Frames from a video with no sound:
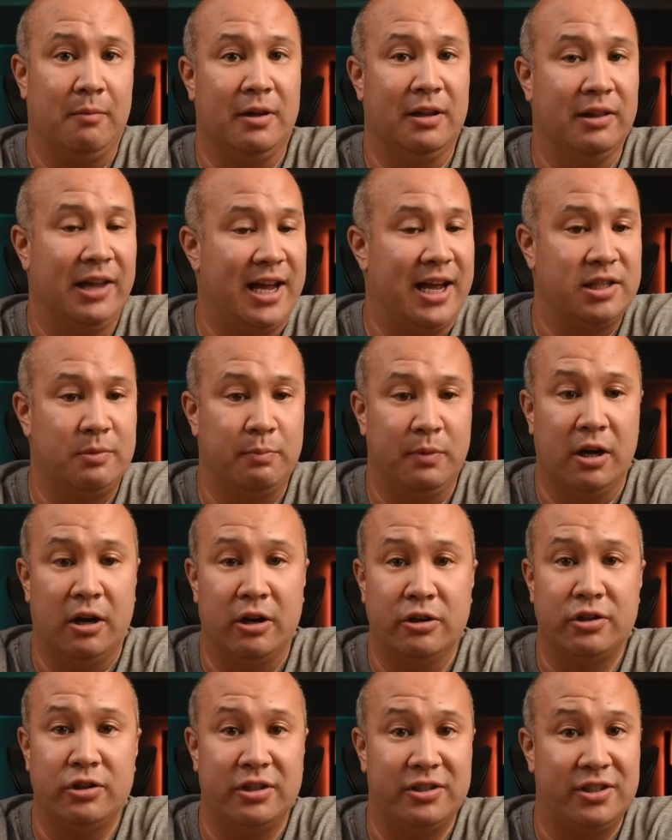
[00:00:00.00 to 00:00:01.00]
It lasts me
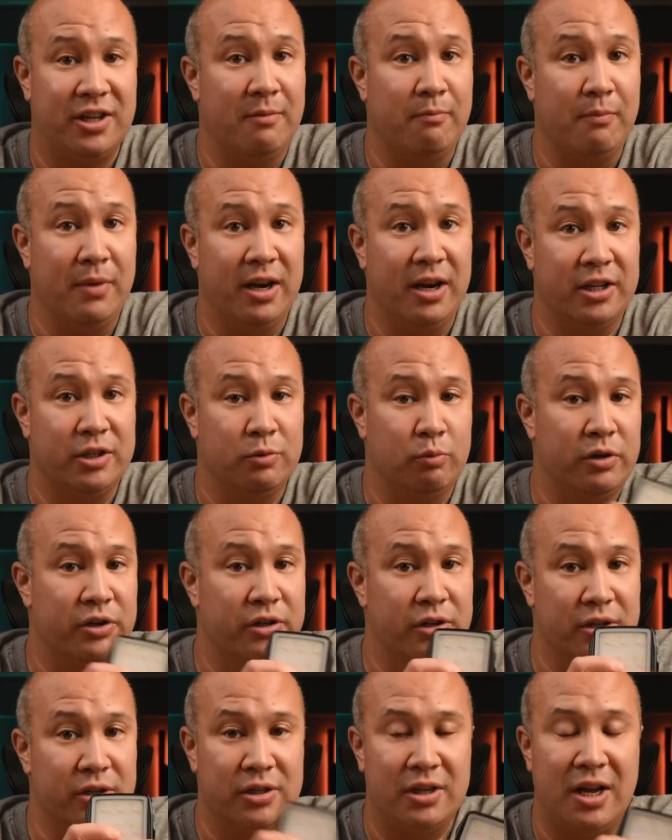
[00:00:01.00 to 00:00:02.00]
110 minutes, which
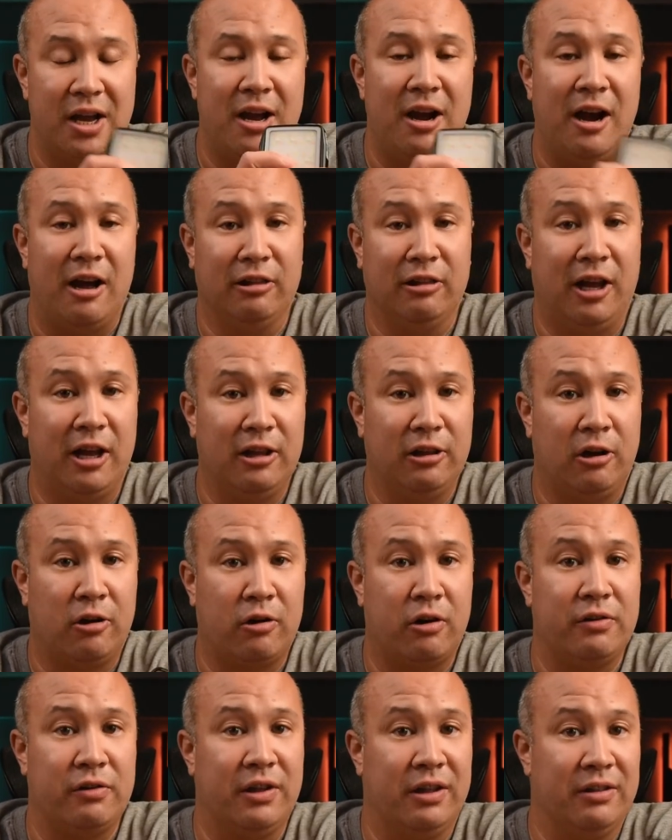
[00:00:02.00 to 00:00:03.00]
is a lot
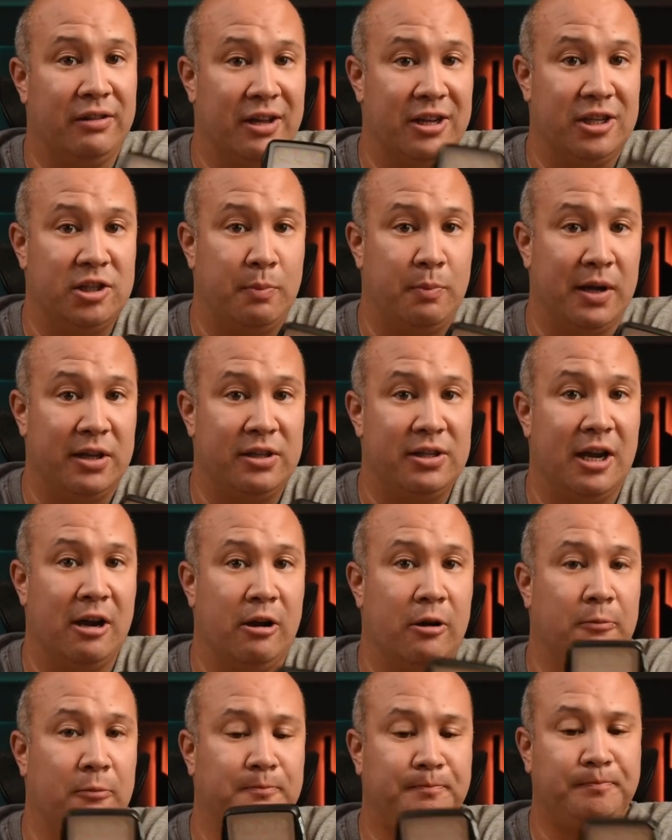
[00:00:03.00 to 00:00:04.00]
longer than they spec'd
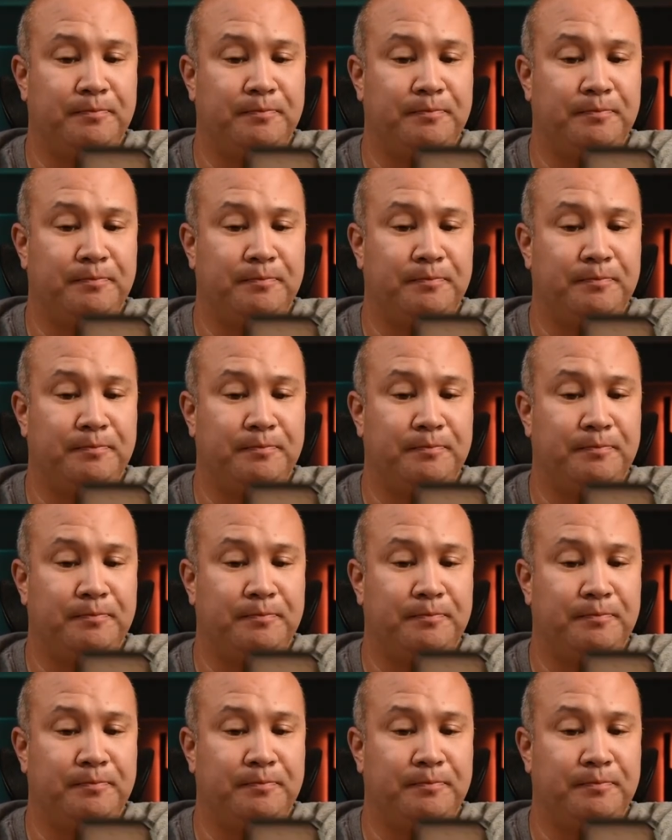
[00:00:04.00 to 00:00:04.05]
out.